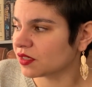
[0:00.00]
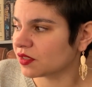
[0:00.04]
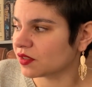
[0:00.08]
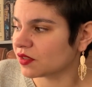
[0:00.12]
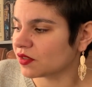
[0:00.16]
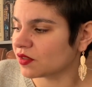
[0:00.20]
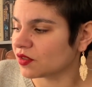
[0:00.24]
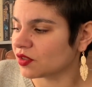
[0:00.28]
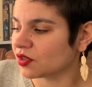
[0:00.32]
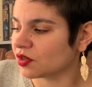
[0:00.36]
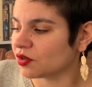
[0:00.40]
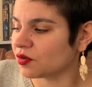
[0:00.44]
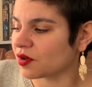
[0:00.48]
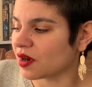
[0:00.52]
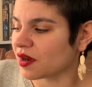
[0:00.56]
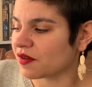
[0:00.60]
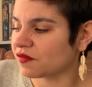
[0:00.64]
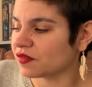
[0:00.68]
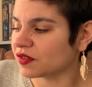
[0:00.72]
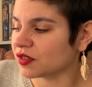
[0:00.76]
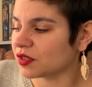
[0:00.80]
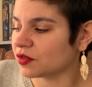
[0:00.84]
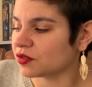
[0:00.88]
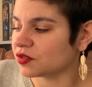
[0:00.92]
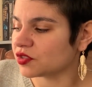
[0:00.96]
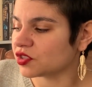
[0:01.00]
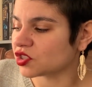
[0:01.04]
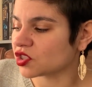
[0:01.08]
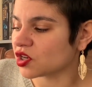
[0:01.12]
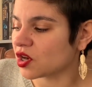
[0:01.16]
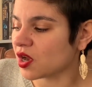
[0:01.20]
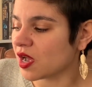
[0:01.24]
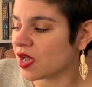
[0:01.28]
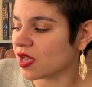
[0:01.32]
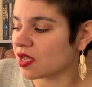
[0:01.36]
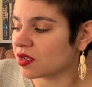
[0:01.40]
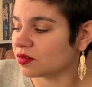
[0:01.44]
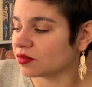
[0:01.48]
The Gruffalo's
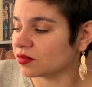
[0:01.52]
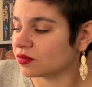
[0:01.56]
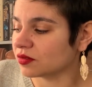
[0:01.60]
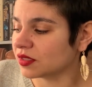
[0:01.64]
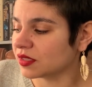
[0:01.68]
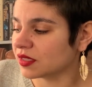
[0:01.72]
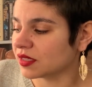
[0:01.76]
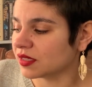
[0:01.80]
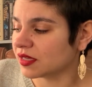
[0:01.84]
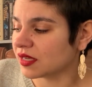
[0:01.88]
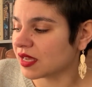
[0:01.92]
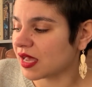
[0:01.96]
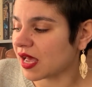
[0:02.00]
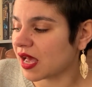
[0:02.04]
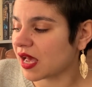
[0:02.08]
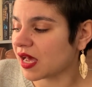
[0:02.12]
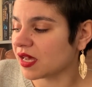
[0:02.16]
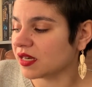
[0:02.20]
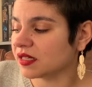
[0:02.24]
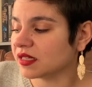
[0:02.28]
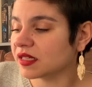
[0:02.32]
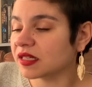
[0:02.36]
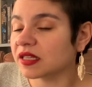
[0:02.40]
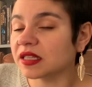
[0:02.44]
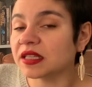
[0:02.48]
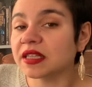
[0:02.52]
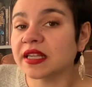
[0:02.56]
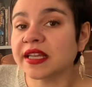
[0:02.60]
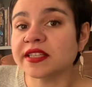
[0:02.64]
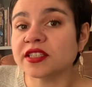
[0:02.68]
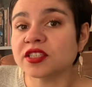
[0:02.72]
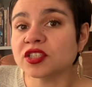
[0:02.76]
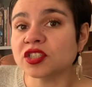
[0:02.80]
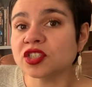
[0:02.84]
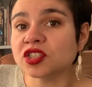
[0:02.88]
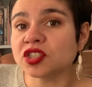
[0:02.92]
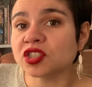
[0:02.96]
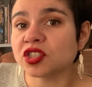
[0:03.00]
child
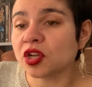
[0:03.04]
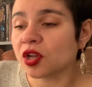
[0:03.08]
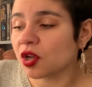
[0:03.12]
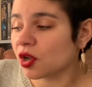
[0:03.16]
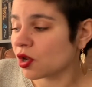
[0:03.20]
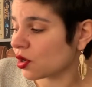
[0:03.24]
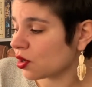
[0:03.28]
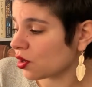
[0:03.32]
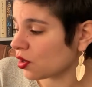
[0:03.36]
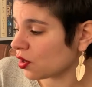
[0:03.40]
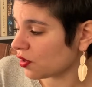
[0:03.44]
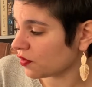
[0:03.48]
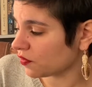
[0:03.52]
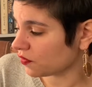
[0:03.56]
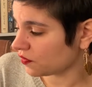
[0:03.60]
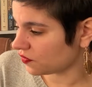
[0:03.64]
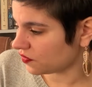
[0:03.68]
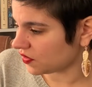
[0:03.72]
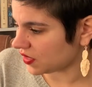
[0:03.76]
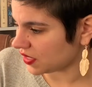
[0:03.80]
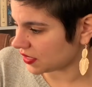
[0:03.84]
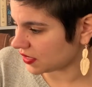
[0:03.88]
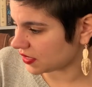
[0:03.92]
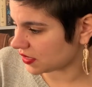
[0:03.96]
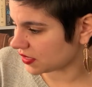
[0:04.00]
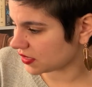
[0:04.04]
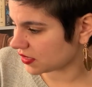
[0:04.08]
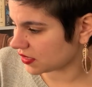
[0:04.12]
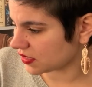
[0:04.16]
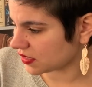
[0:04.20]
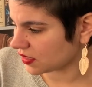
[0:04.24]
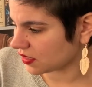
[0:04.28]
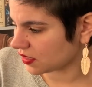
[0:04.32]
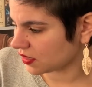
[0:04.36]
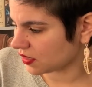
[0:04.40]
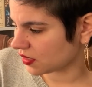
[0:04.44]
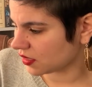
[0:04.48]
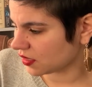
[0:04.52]
unclenched her fist.
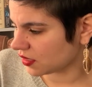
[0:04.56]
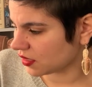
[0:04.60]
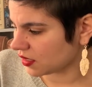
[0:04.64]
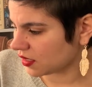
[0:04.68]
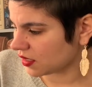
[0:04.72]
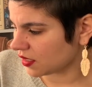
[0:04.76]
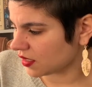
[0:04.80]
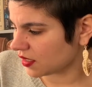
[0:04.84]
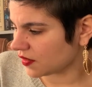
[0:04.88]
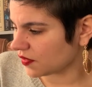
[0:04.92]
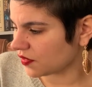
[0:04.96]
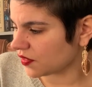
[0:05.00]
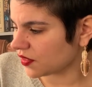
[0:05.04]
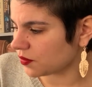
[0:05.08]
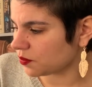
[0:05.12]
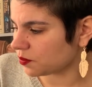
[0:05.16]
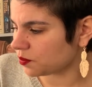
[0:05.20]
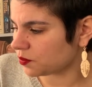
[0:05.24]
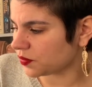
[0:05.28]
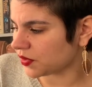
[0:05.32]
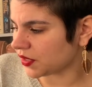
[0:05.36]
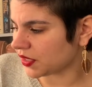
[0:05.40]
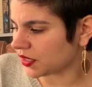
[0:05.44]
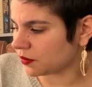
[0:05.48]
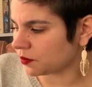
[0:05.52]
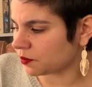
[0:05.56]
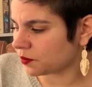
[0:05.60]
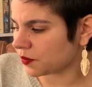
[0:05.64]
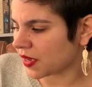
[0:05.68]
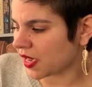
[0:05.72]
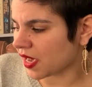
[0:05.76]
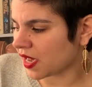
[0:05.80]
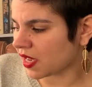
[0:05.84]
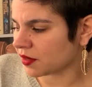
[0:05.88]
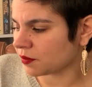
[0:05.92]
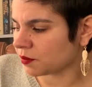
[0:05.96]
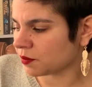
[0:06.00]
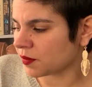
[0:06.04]
The big
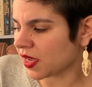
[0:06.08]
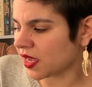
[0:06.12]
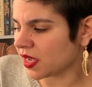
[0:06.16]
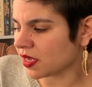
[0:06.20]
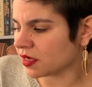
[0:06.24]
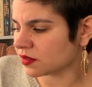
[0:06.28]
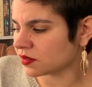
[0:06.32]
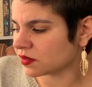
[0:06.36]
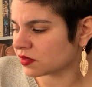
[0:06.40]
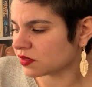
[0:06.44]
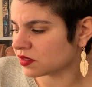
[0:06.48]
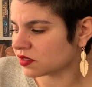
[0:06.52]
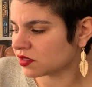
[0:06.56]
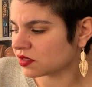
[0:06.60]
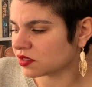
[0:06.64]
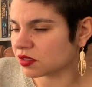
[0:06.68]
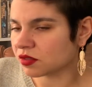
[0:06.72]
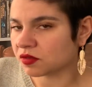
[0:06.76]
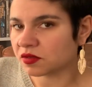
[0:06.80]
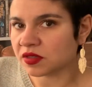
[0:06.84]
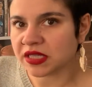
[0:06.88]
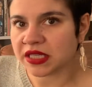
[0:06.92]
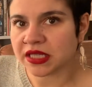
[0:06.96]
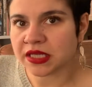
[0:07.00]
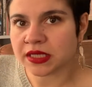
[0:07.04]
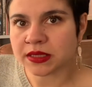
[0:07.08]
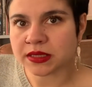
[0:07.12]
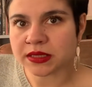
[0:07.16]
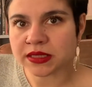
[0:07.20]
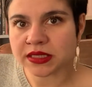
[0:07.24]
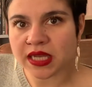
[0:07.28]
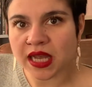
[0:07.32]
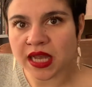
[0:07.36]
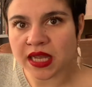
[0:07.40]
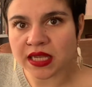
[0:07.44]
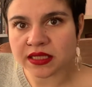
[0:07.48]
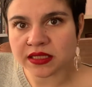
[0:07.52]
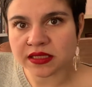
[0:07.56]
bad mouse, so he
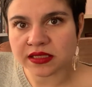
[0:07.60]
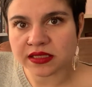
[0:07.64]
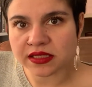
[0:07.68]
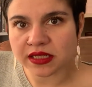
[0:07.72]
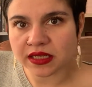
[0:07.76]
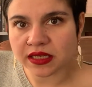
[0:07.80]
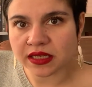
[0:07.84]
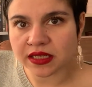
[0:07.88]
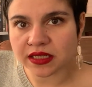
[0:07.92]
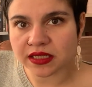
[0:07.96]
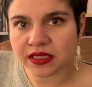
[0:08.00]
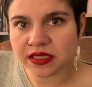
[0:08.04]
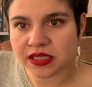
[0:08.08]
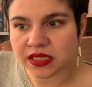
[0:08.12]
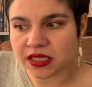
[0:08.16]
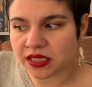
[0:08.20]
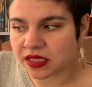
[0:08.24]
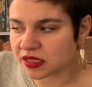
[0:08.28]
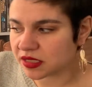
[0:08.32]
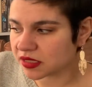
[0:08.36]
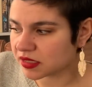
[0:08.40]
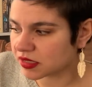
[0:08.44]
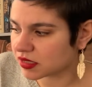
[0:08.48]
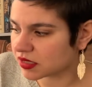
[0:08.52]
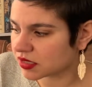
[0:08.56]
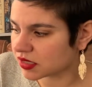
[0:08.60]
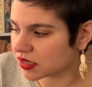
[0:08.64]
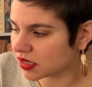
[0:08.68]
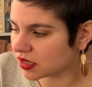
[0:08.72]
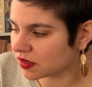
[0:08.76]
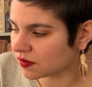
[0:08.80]
does exist.